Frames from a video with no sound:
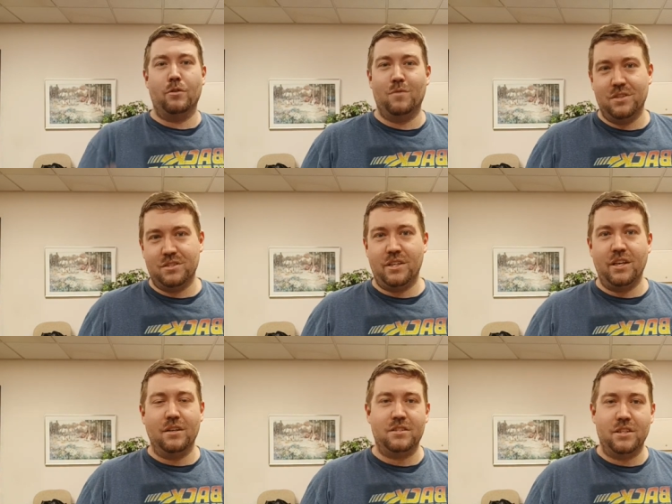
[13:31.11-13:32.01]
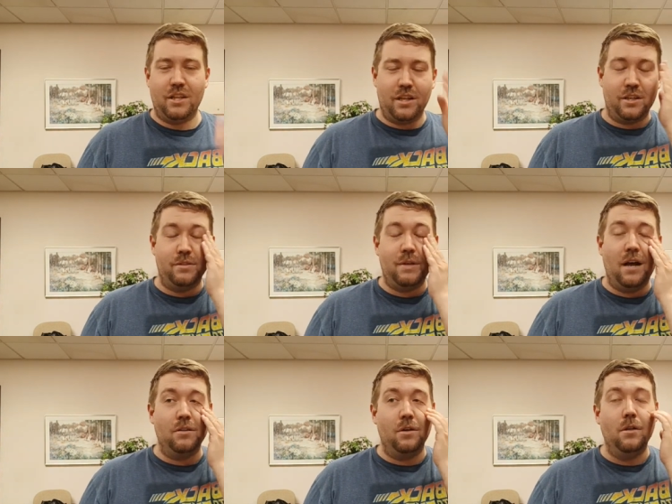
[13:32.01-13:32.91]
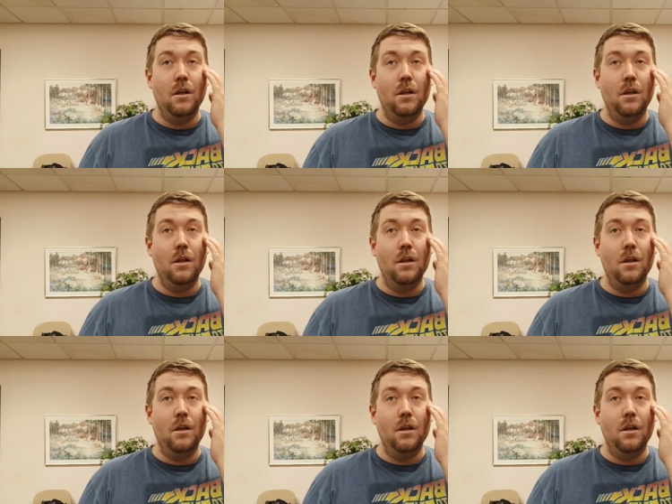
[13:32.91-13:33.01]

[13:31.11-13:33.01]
one as DLC that you could download.